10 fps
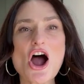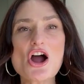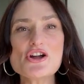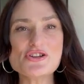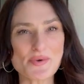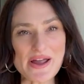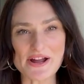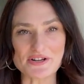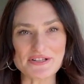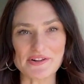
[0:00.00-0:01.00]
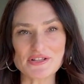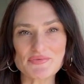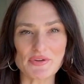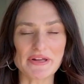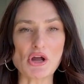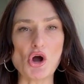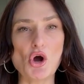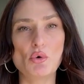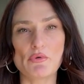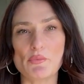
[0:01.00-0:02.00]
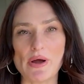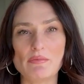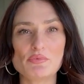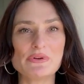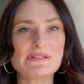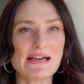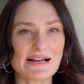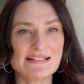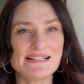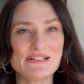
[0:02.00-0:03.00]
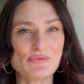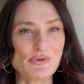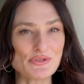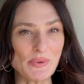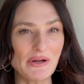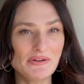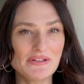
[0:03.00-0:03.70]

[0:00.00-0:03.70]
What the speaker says: Are you a hairstylist feeling overwhelmed when tax season rolls around?